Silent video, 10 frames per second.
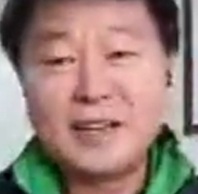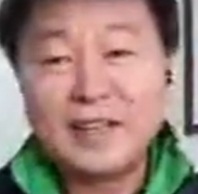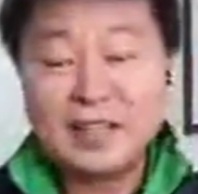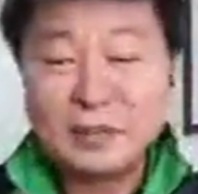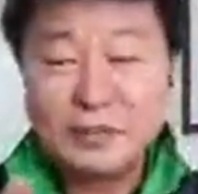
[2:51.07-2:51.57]

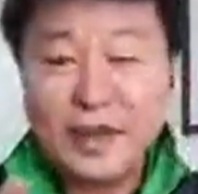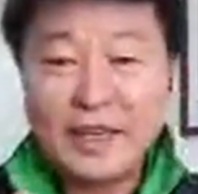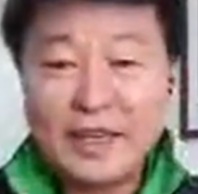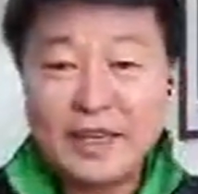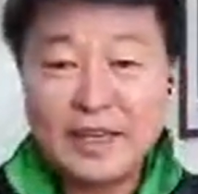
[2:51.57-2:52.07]
It's
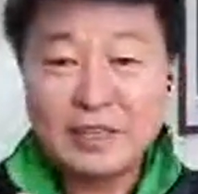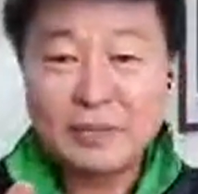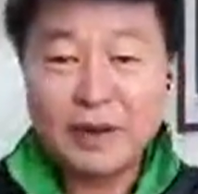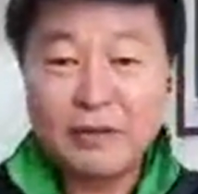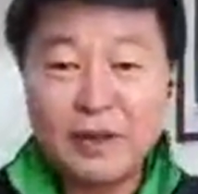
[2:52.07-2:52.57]
making its
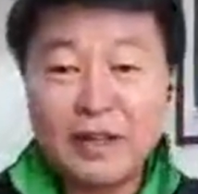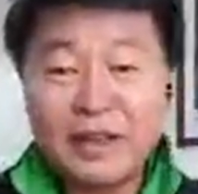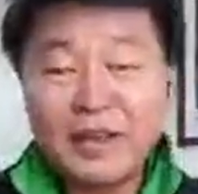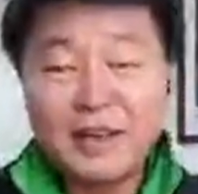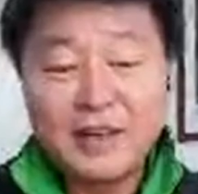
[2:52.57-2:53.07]
very
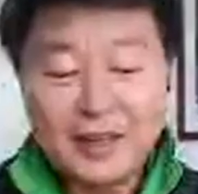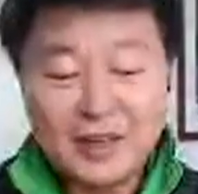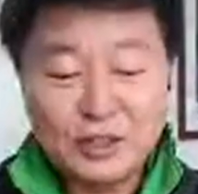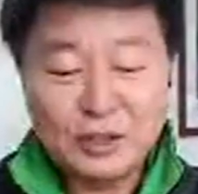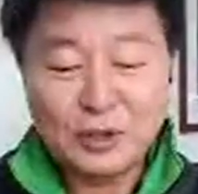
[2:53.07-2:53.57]
uh,
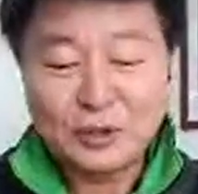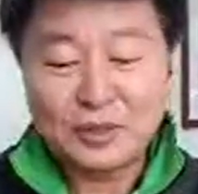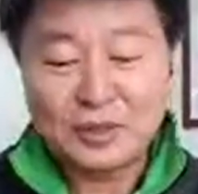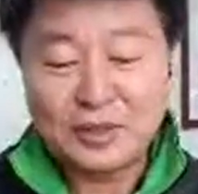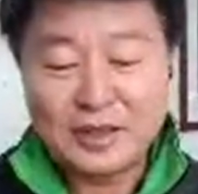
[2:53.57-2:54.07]
short
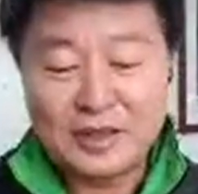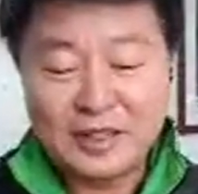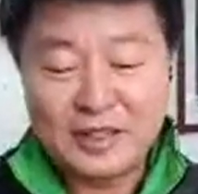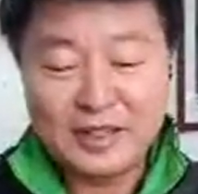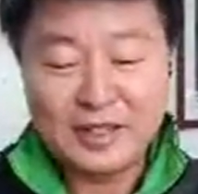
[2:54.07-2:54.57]

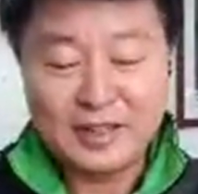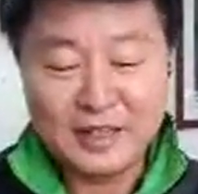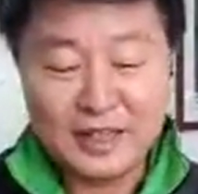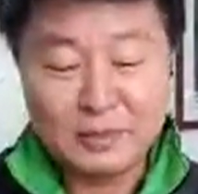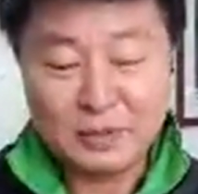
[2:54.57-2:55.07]
uh,
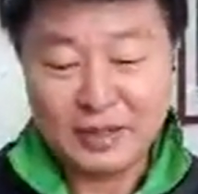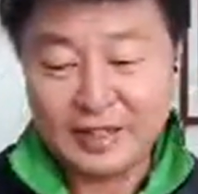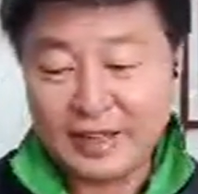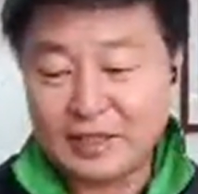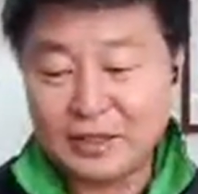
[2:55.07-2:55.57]

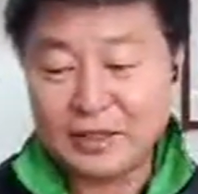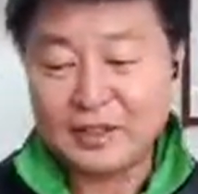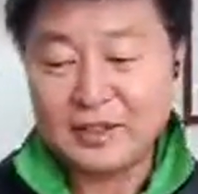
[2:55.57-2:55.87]
explanation.